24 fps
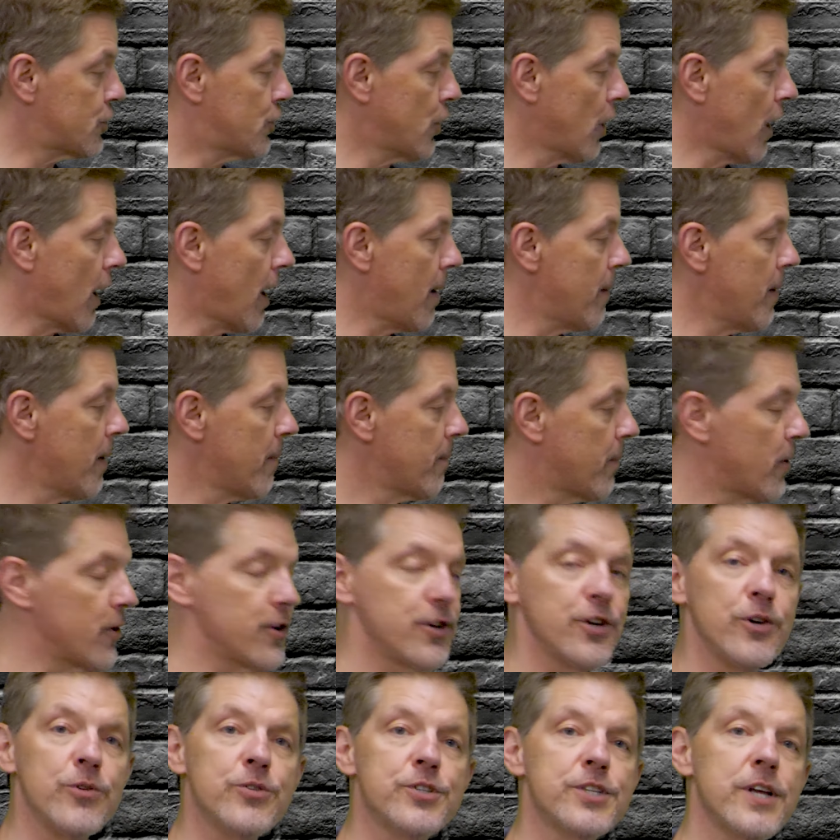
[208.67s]
job
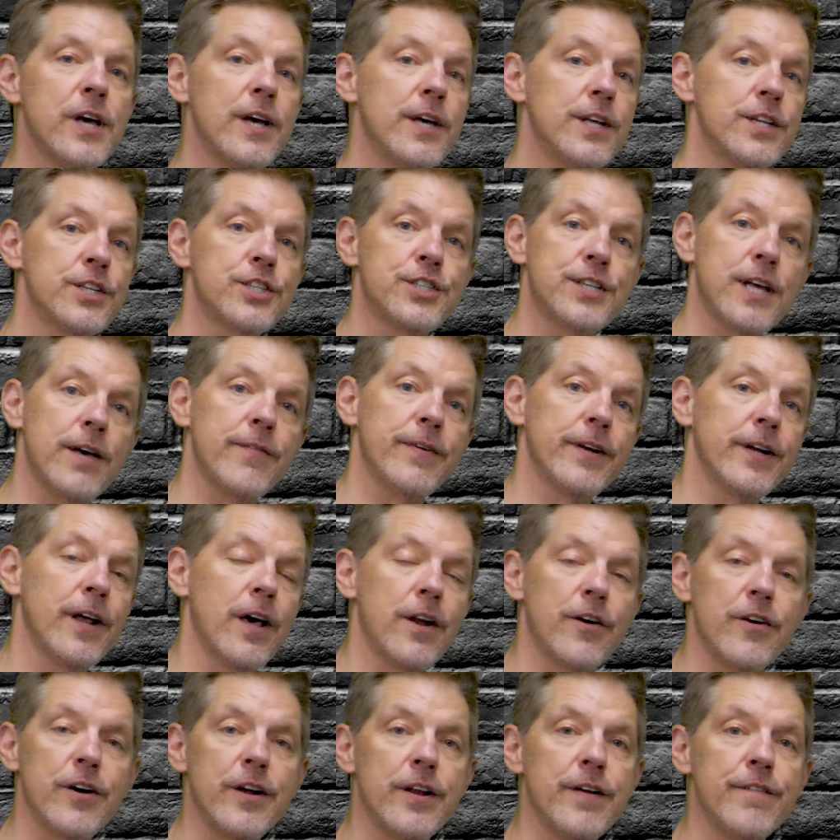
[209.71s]
produced
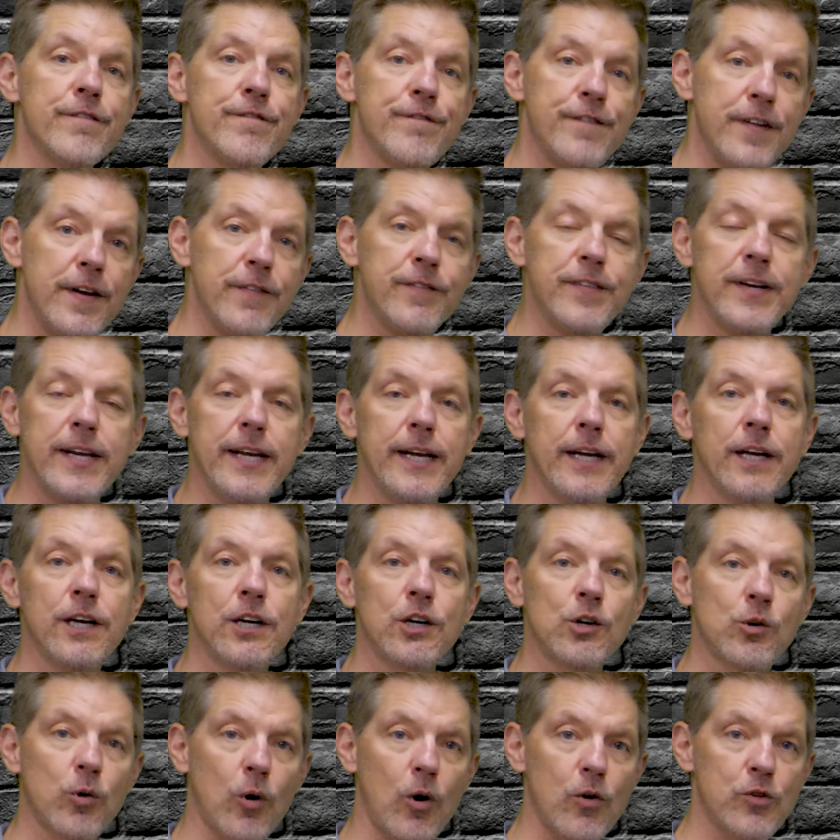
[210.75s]
750
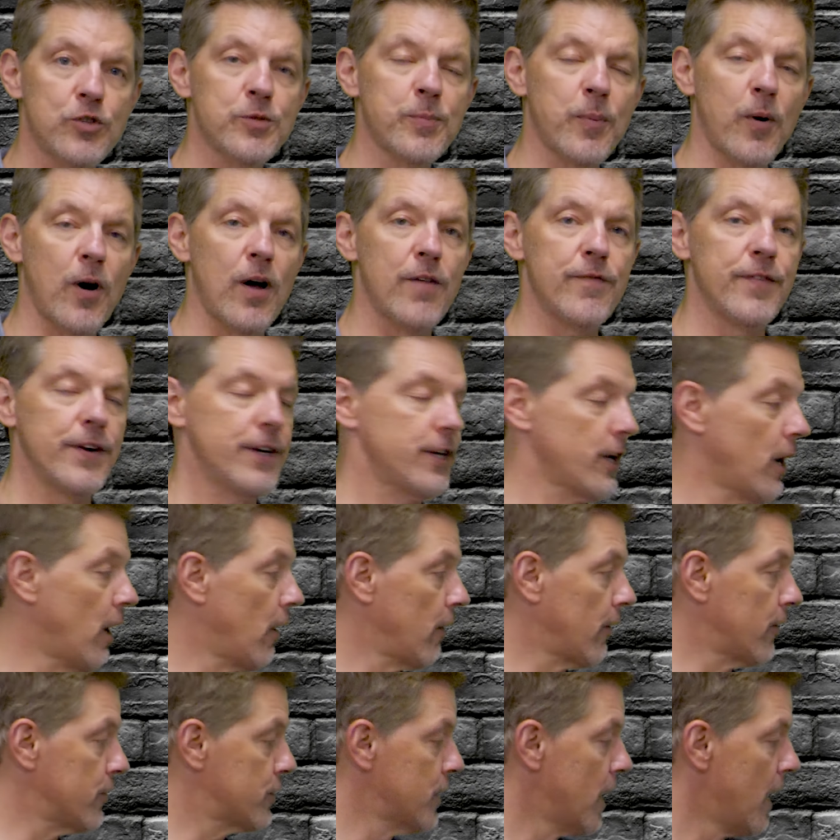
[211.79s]
gross profit
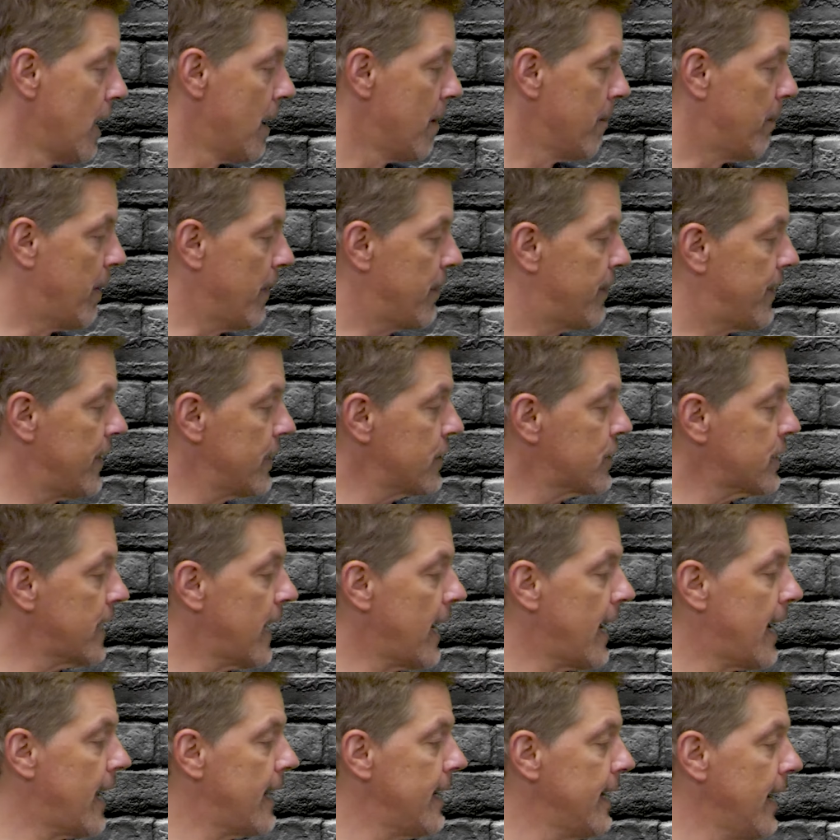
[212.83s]
dollars. But this
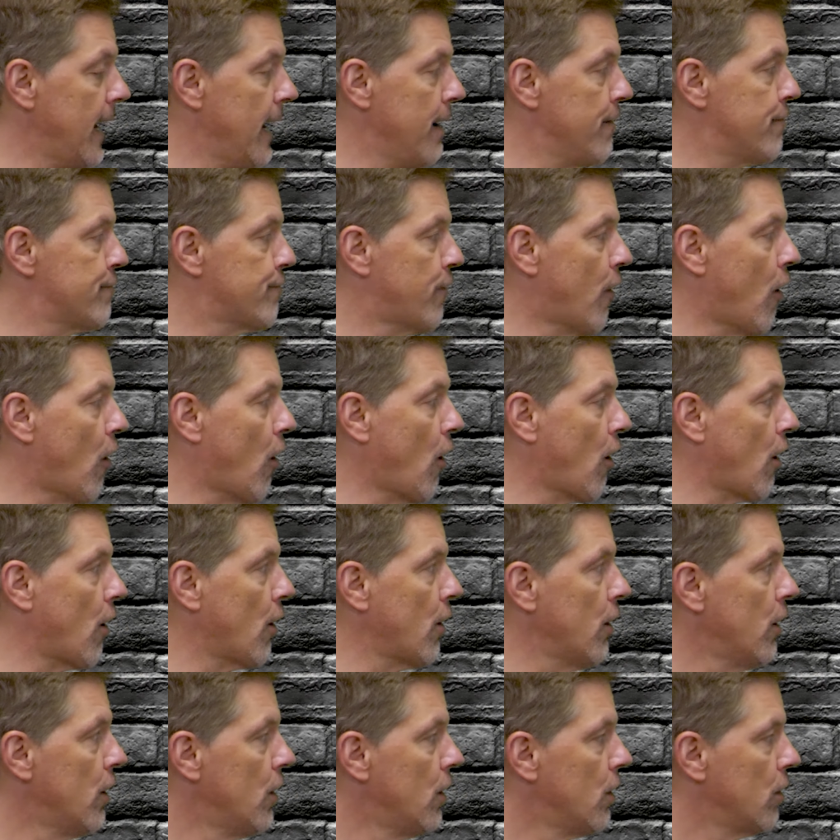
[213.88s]
had a
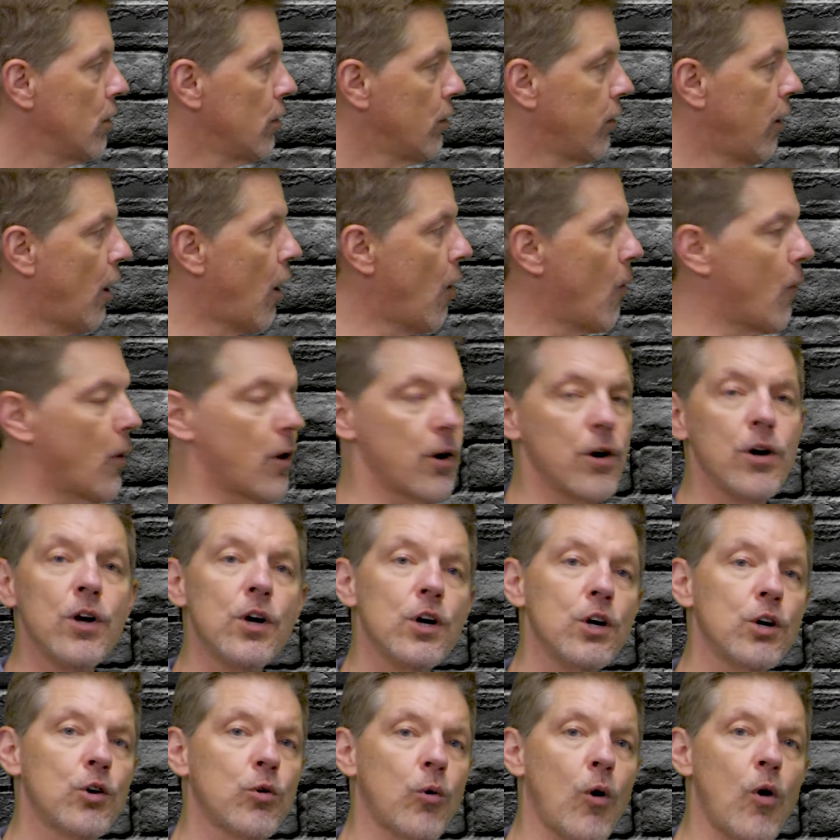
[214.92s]
far lower
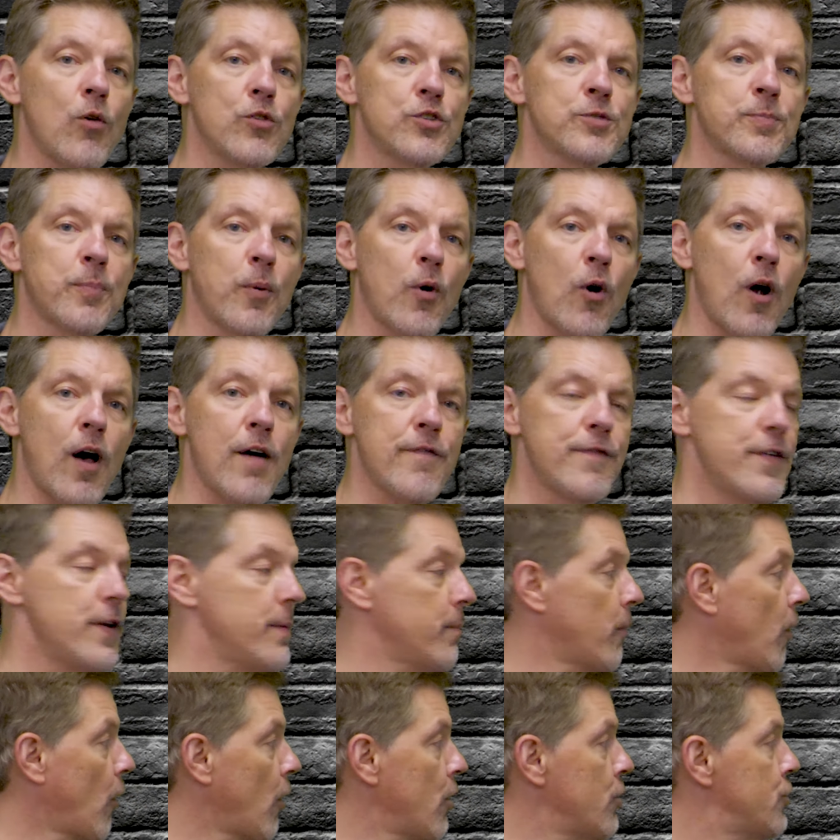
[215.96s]
gross profit
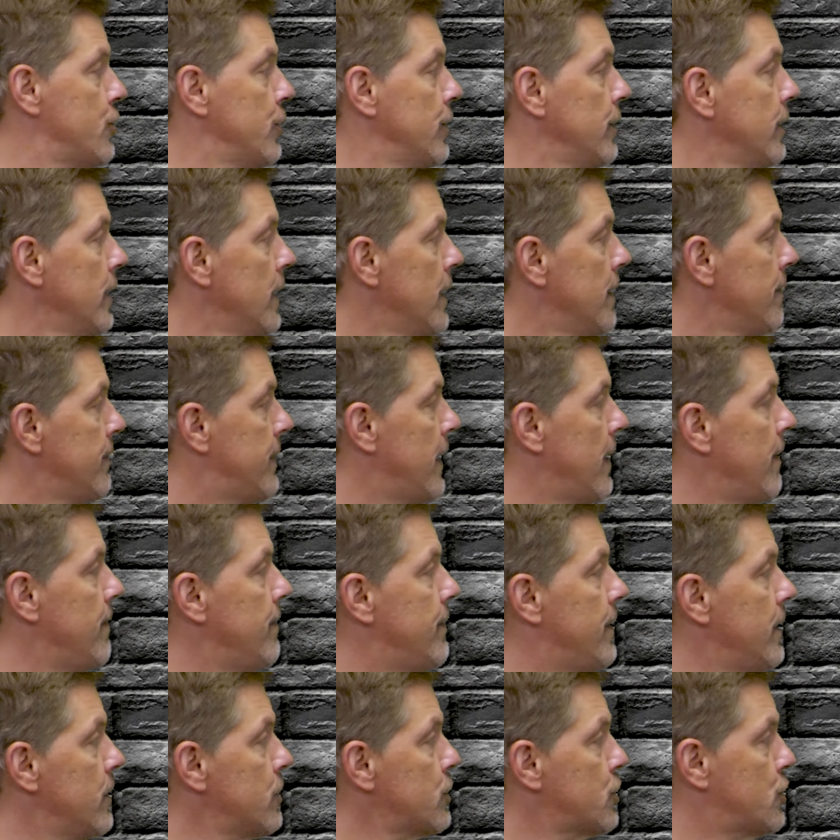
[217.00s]
margin than
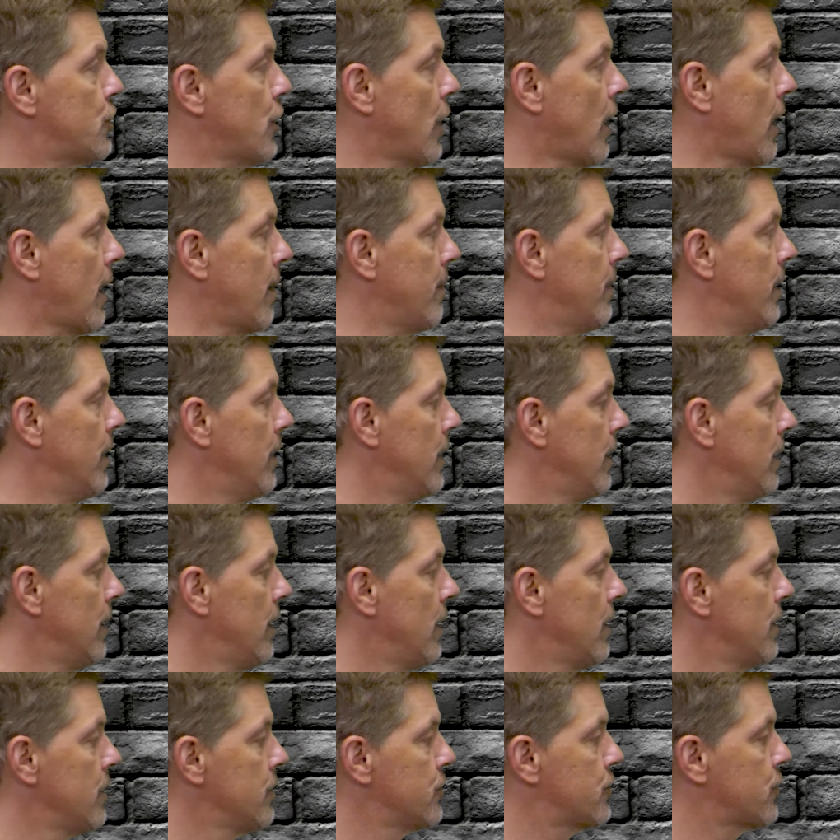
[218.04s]
this job.
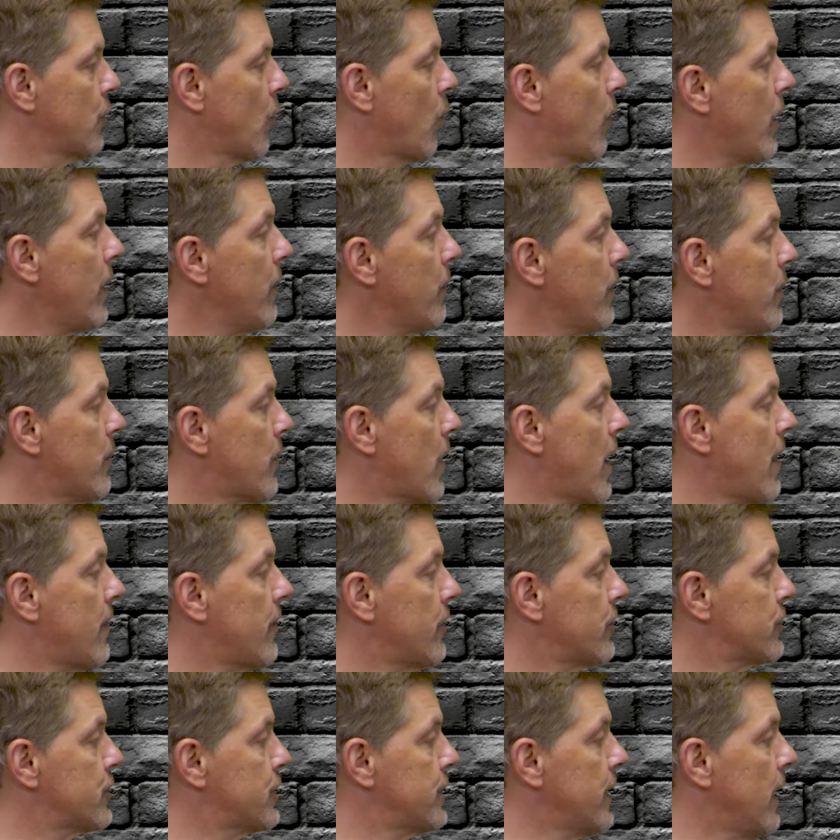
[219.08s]
So we would
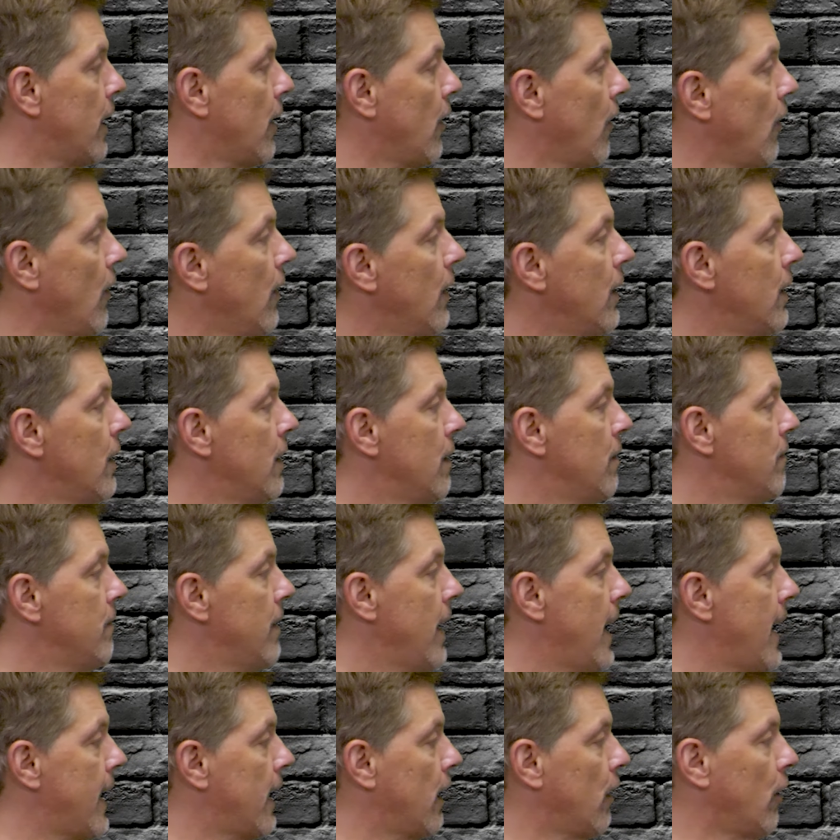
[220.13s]
rather sell
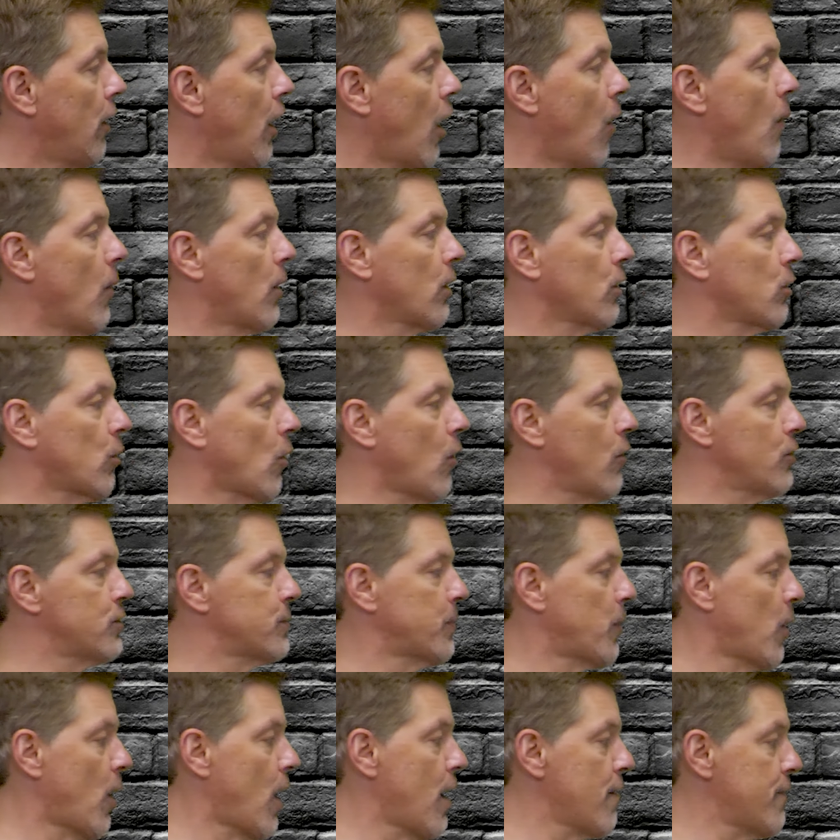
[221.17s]
at a lower gross
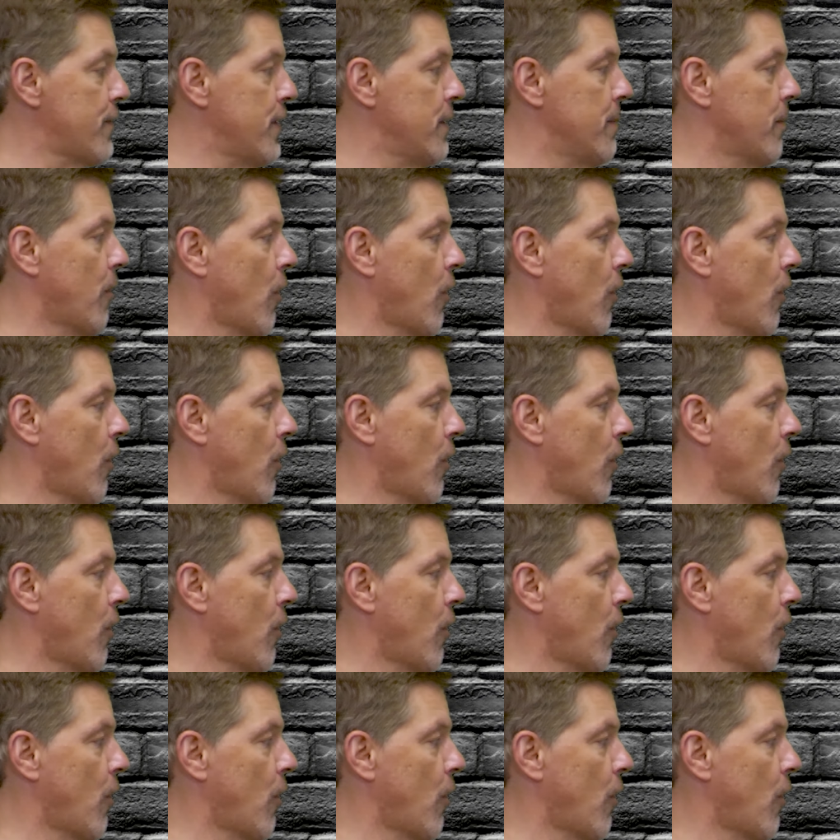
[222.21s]
profit